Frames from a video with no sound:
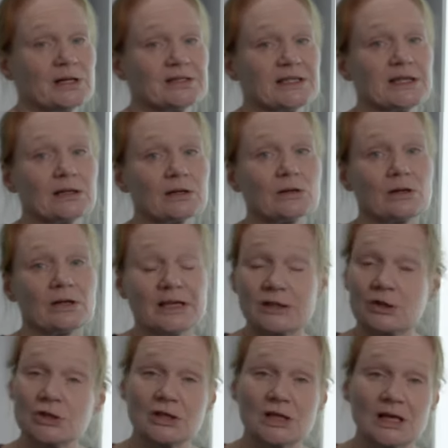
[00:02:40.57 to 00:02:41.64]
Data
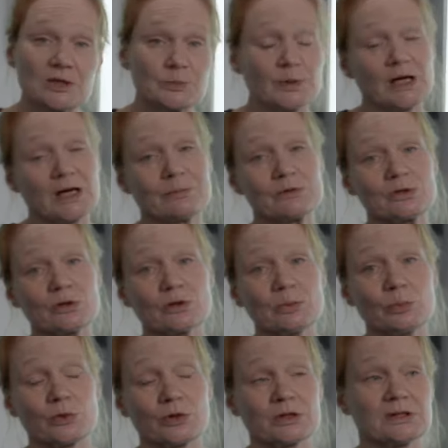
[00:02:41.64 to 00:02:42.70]
collection has become so
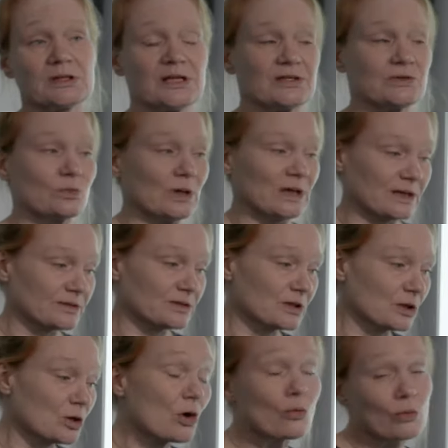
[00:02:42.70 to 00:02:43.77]
important, as well
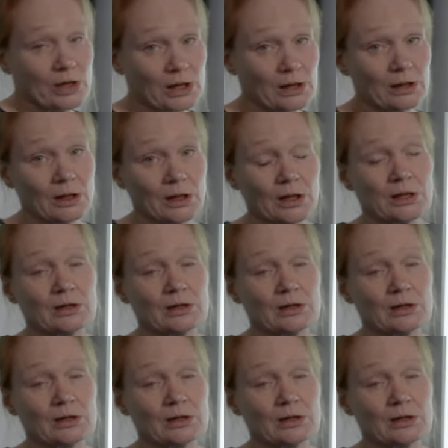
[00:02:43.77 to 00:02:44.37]
as coding,